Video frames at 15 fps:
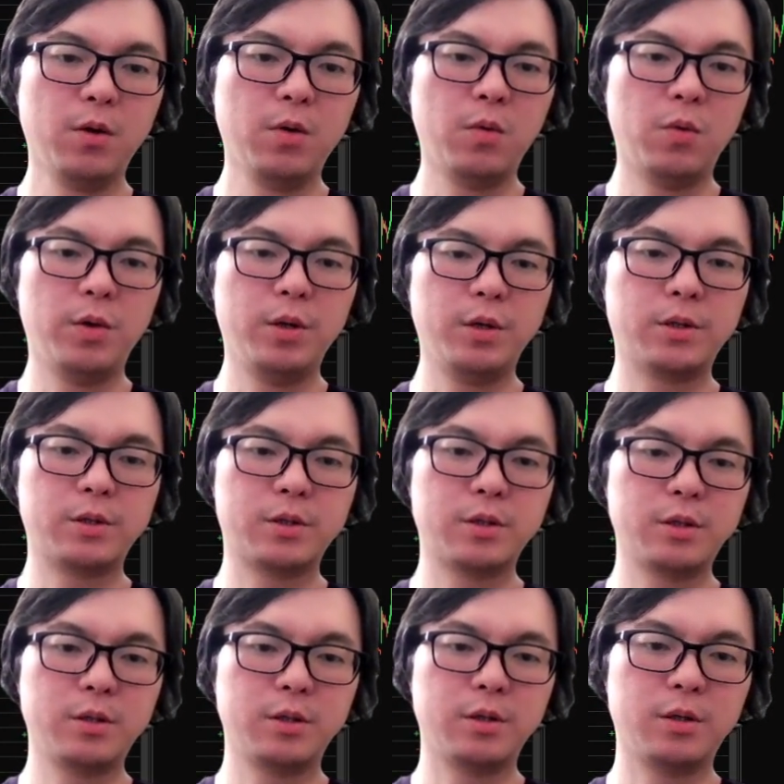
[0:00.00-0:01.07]
with
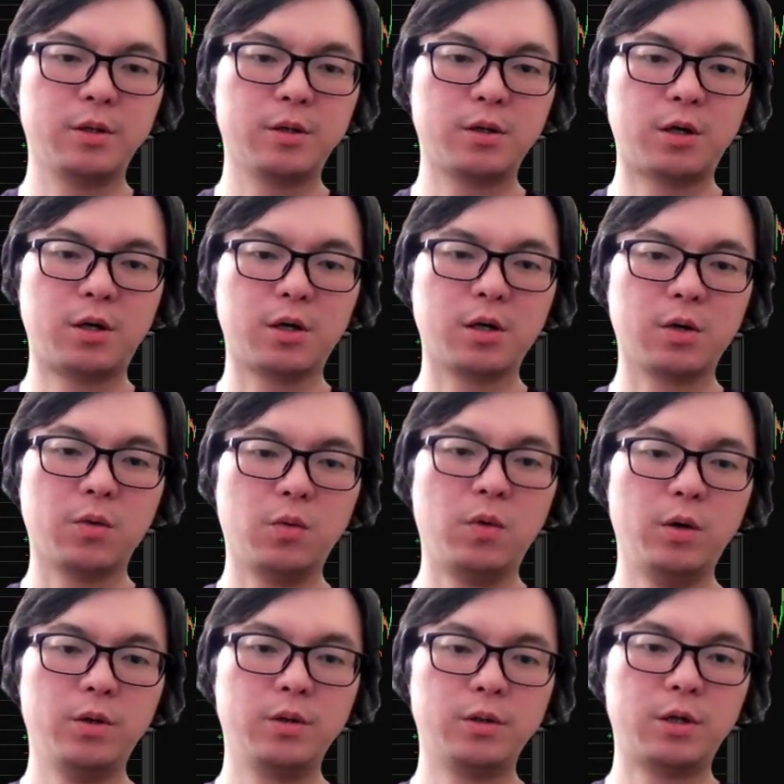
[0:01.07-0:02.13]
target
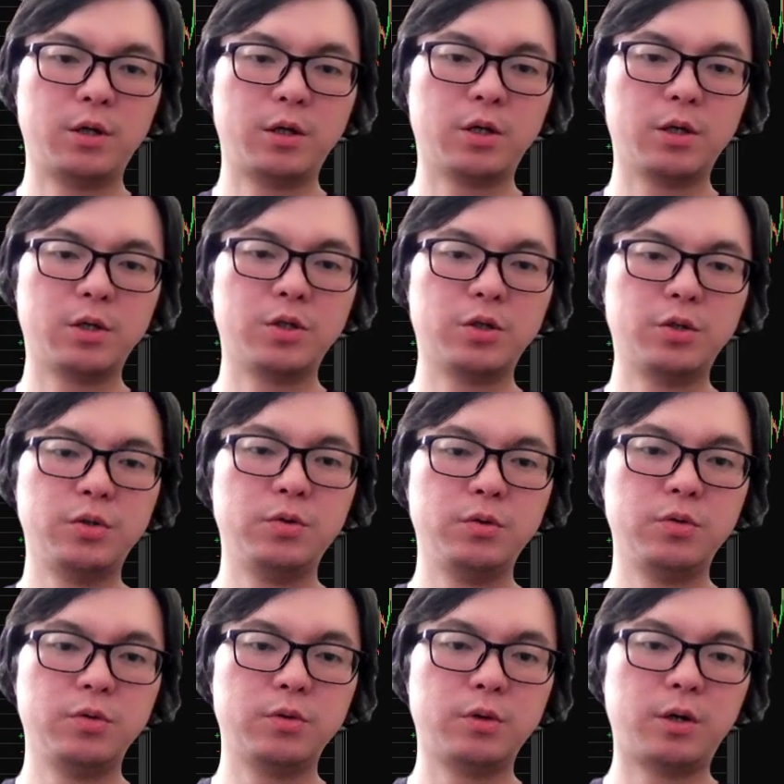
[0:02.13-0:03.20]
1, target
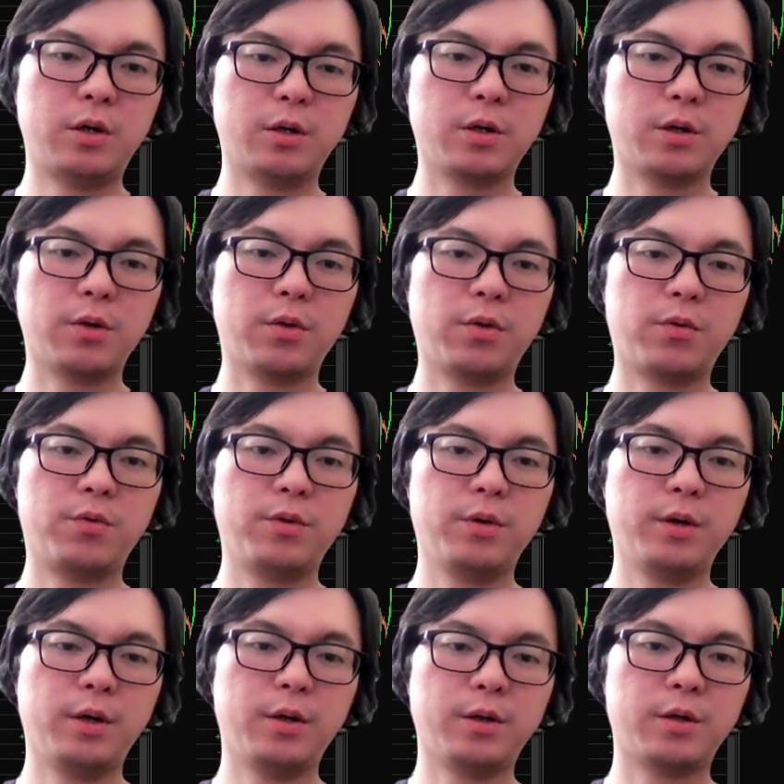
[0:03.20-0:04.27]
2, target 3,
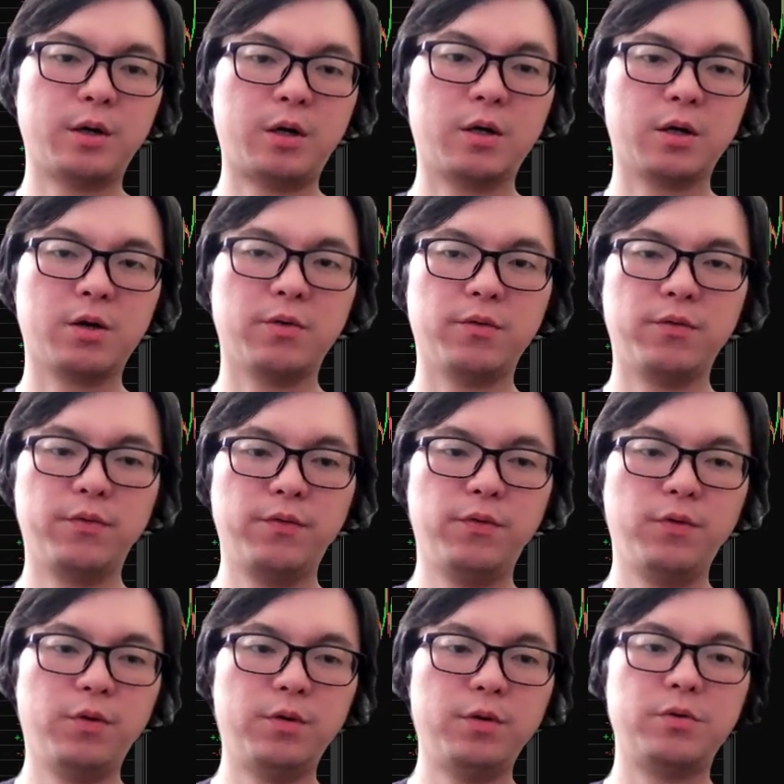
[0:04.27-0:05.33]
and target
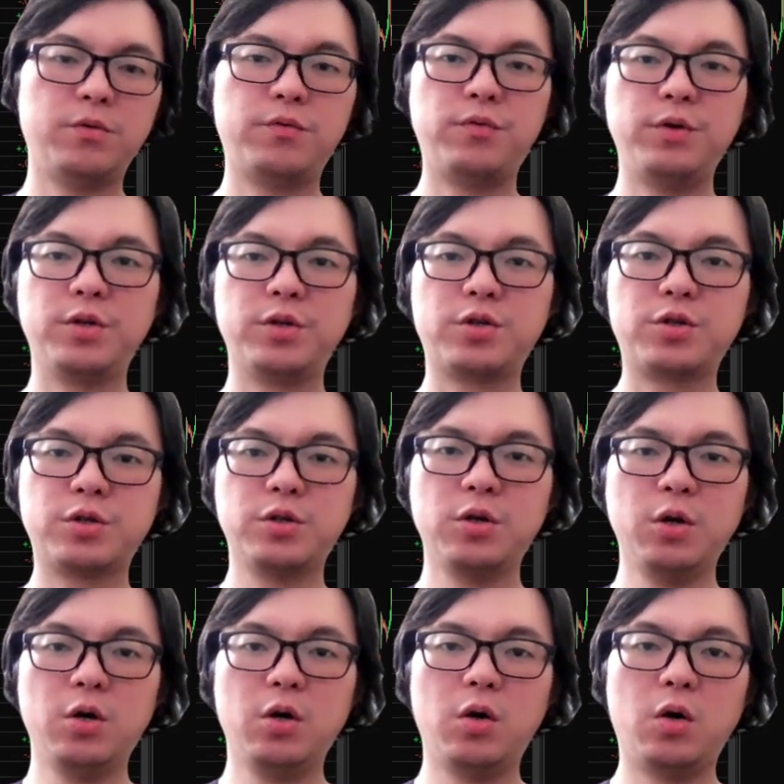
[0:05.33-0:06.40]
4 reach
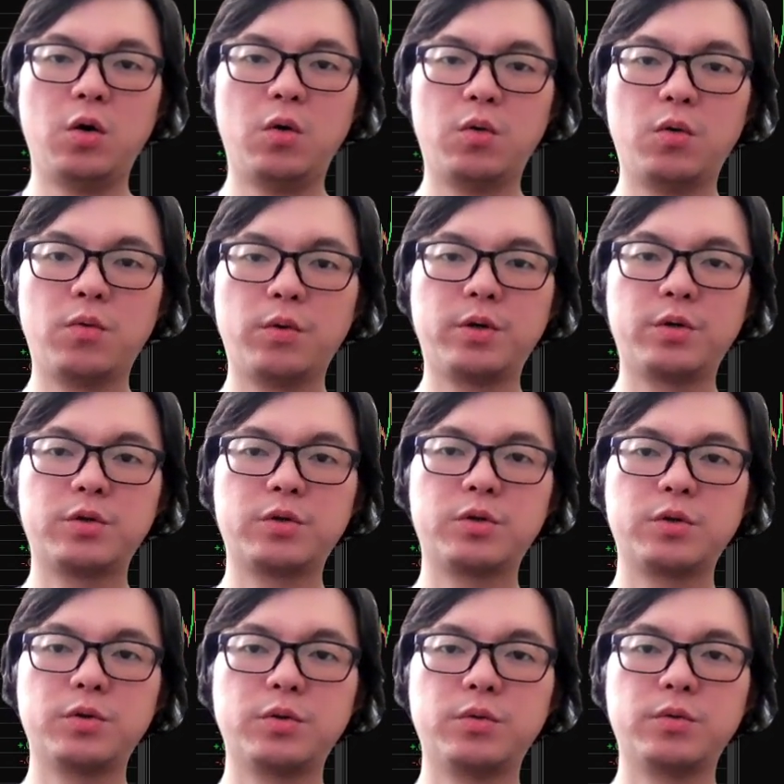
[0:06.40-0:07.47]
all the way
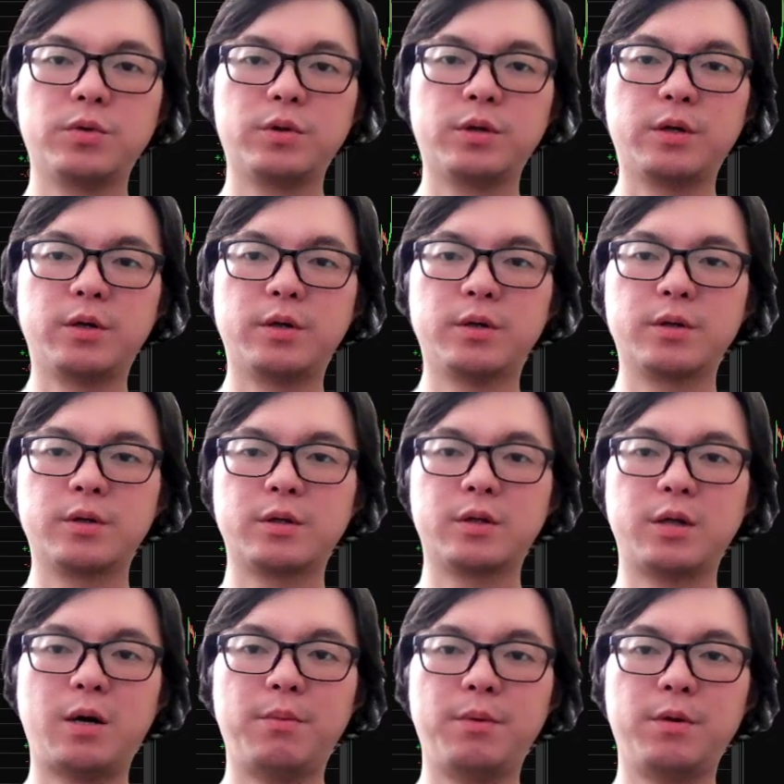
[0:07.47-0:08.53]
to the
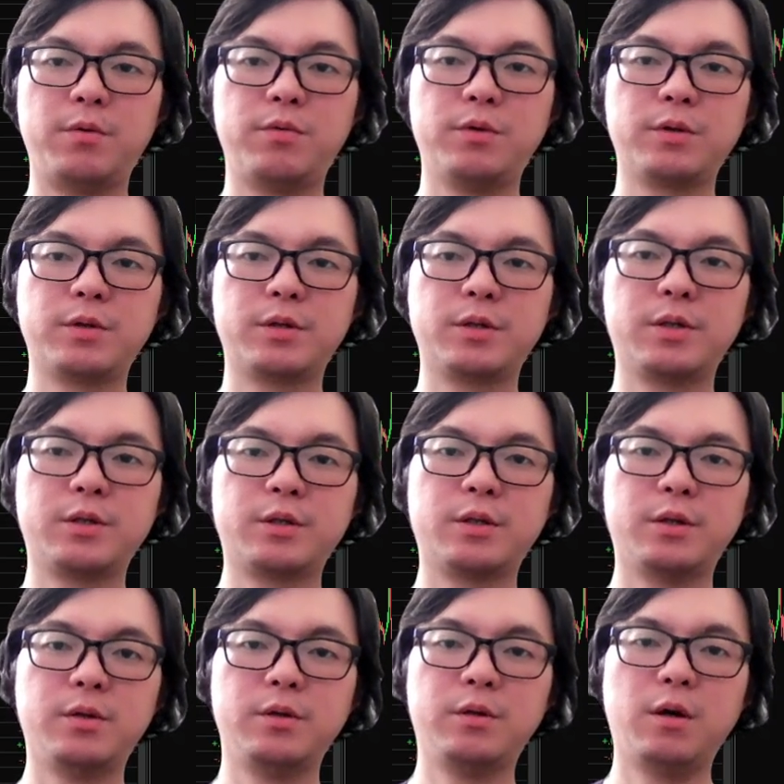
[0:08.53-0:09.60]
top
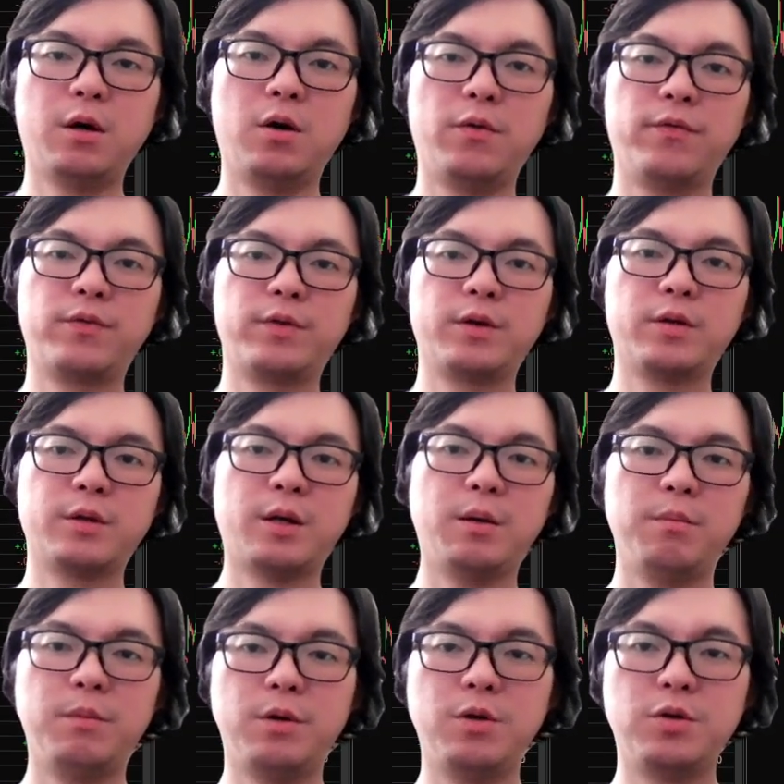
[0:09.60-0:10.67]
resistance of the
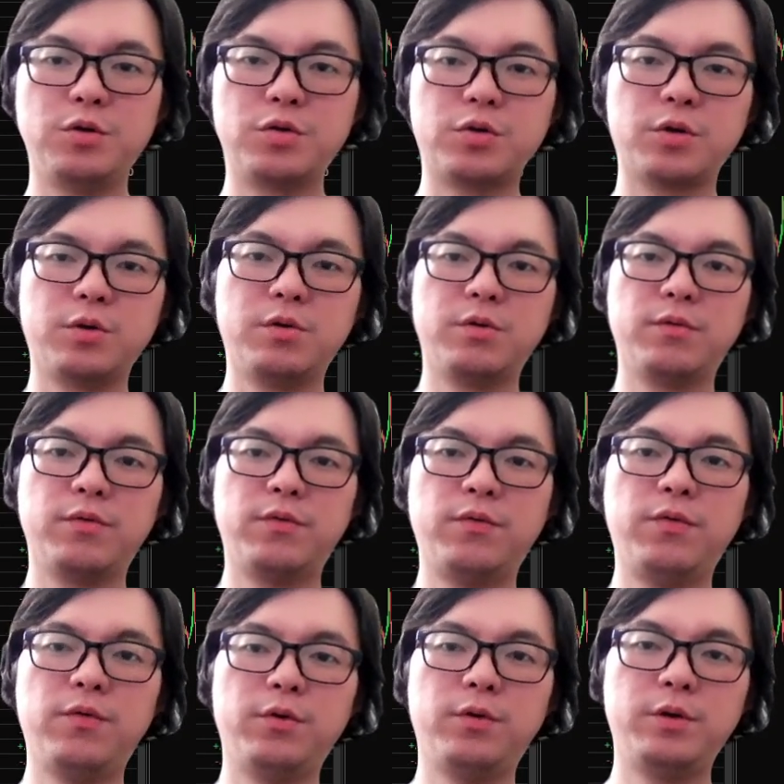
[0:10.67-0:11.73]
dimension
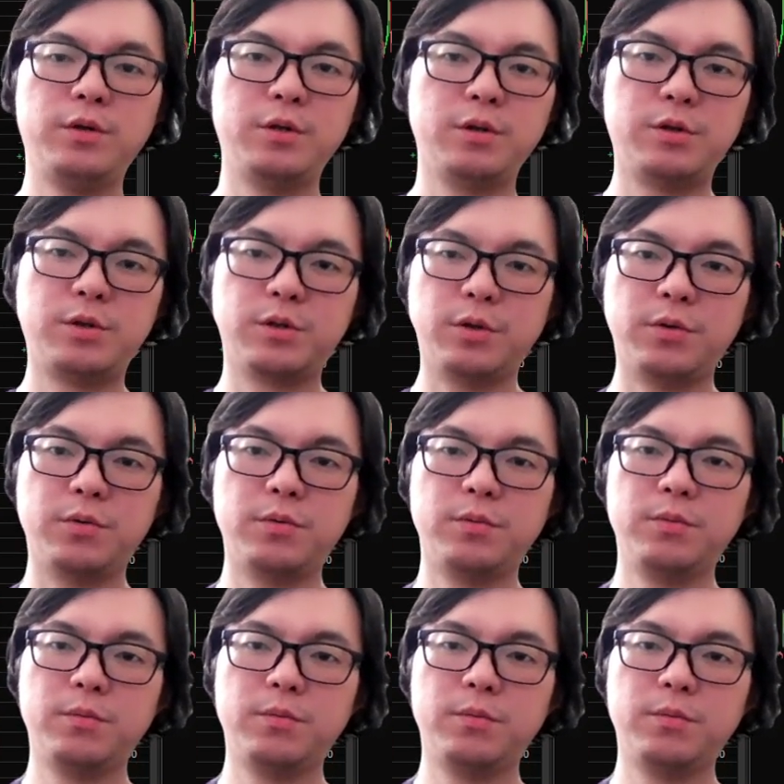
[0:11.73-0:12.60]
4 zone.